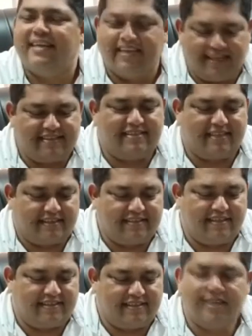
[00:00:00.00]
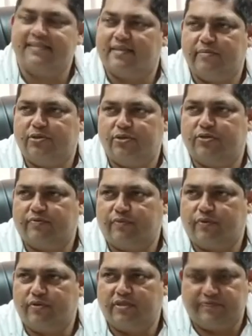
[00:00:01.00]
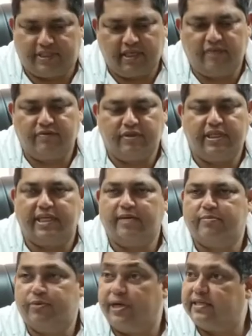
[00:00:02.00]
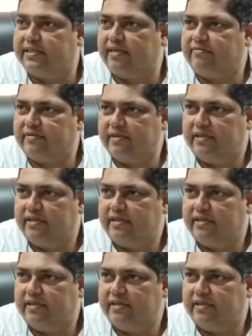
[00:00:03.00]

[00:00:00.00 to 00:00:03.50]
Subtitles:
Yes. There are some issues of roads which I want to take up today itself.